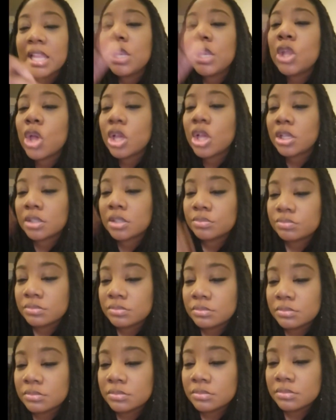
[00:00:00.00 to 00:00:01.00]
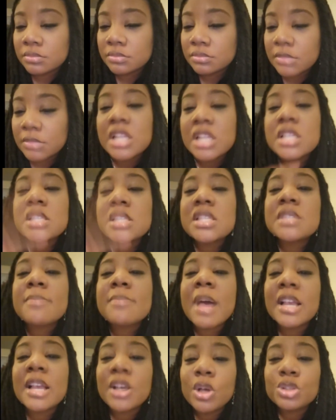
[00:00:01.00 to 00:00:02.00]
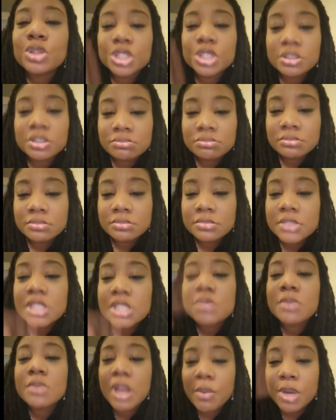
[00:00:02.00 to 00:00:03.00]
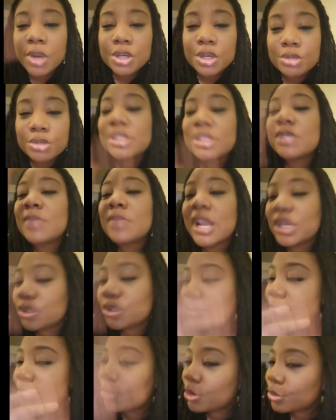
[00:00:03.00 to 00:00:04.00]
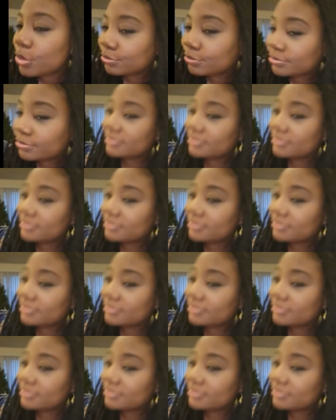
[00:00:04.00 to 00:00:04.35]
look, this is my culture. This is what I want to do. This is what I can do. Boom.